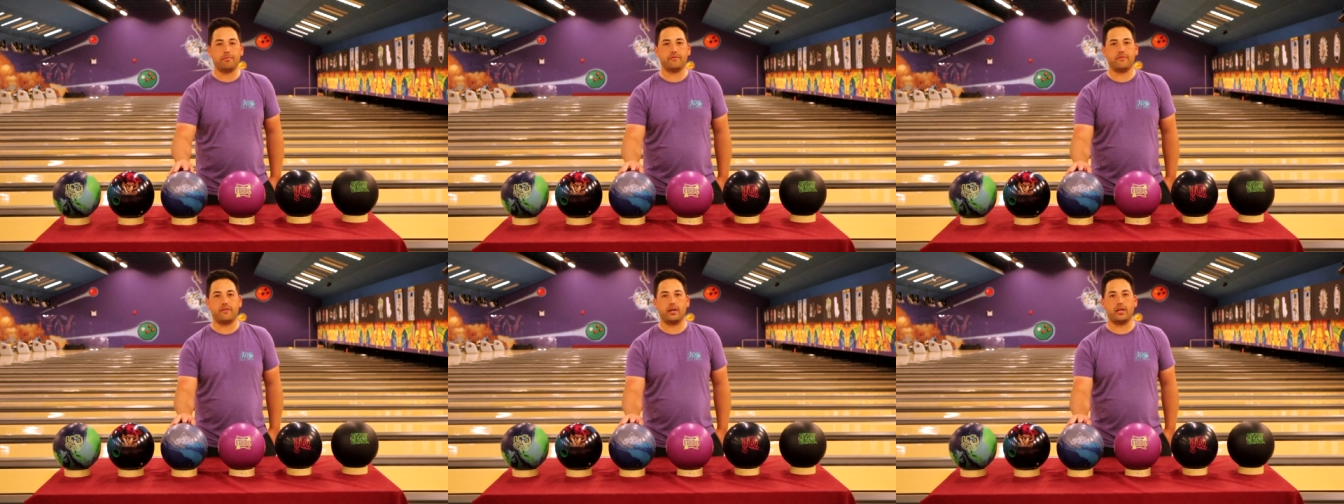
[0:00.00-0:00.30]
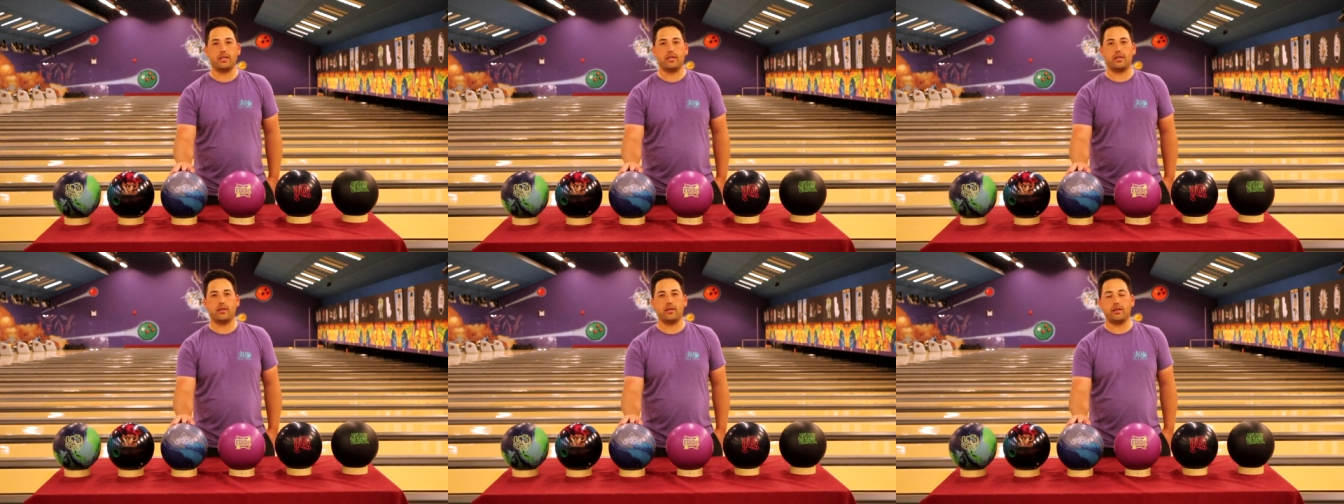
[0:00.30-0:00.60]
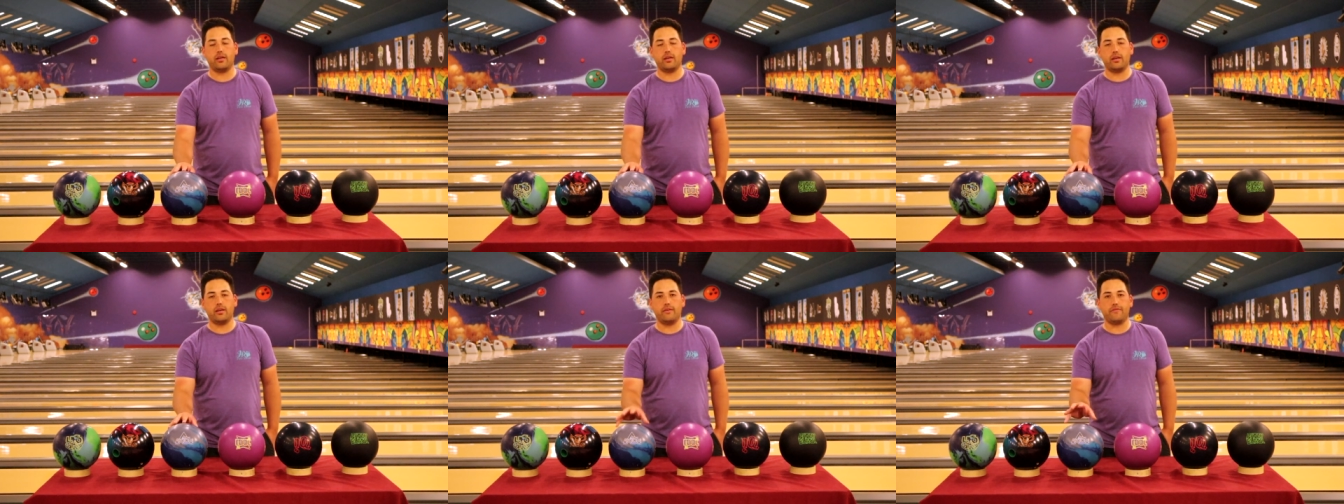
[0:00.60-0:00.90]
if I,
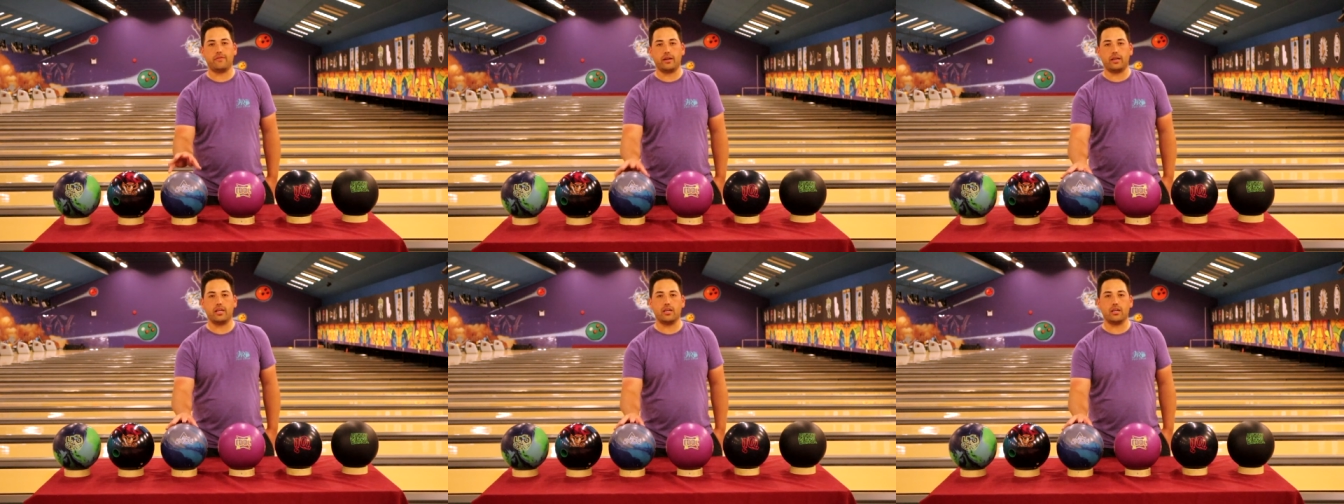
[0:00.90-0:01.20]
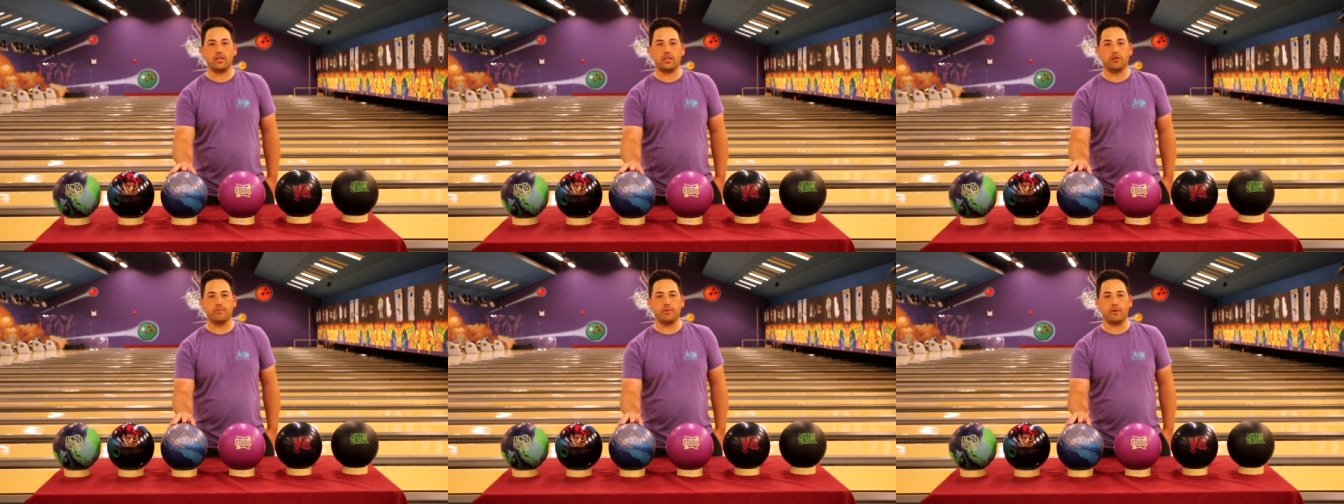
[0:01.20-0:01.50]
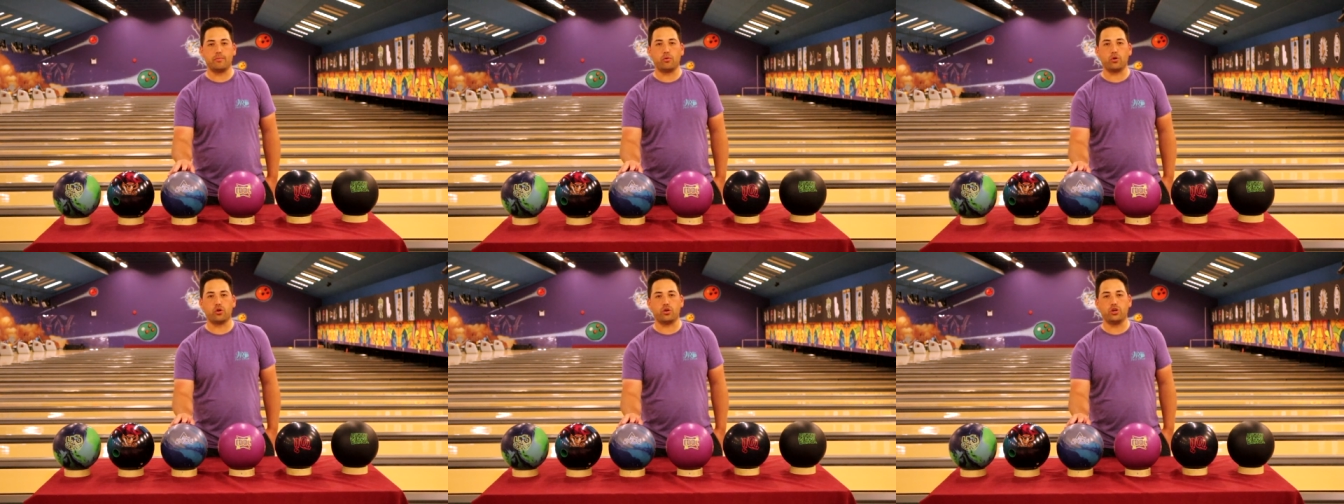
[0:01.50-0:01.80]
if I need a little
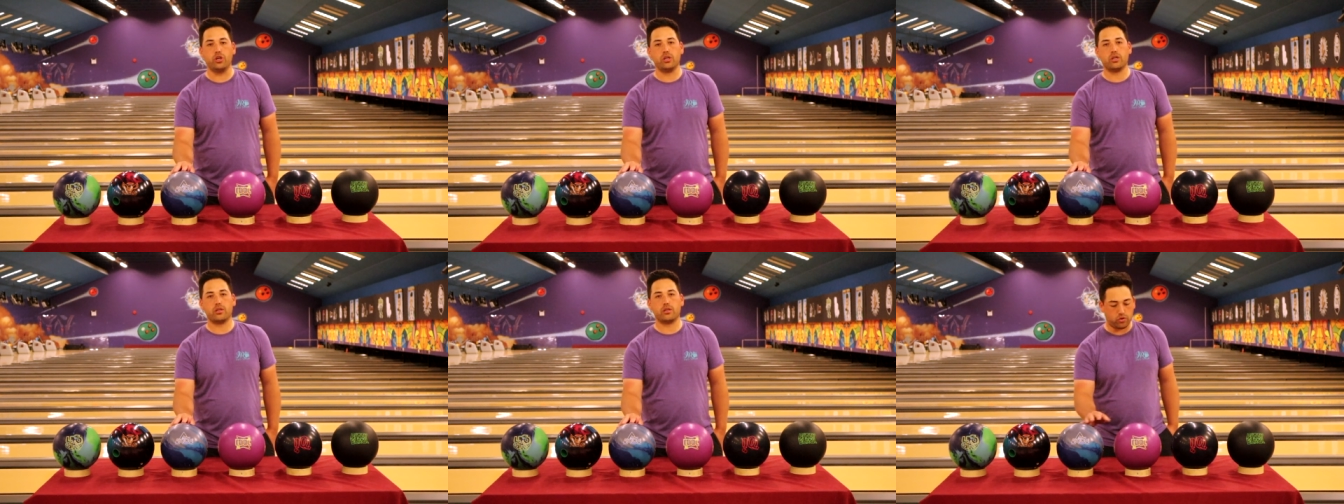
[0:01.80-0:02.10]
bit more hook